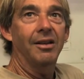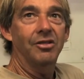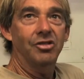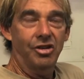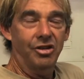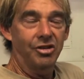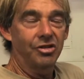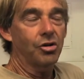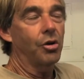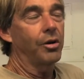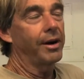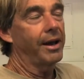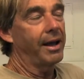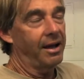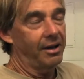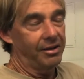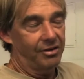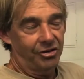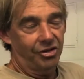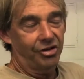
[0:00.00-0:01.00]
And she's going
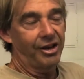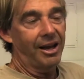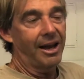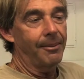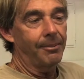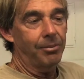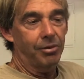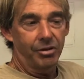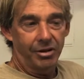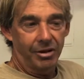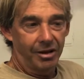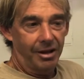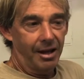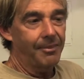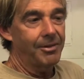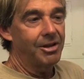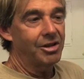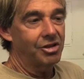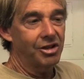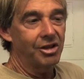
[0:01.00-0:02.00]
out and sampling. I
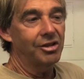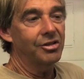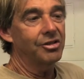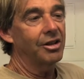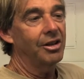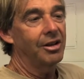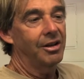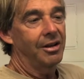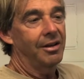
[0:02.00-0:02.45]
mean, she's